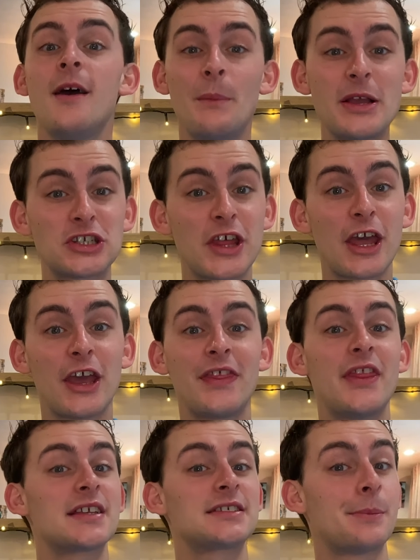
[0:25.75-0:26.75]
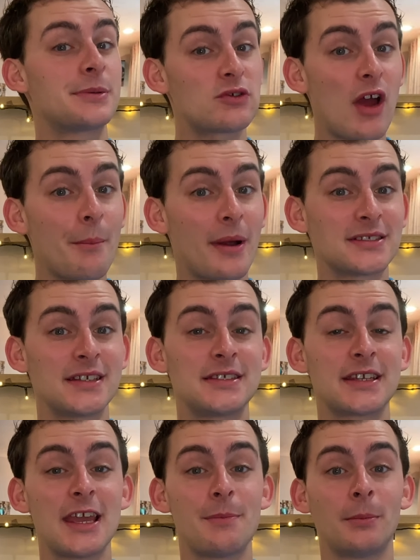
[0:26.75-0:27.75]
make sure that you hit that subscribe button
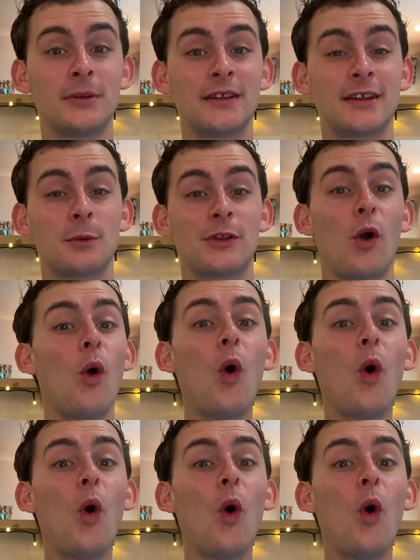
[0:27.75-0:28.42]
to keep updated with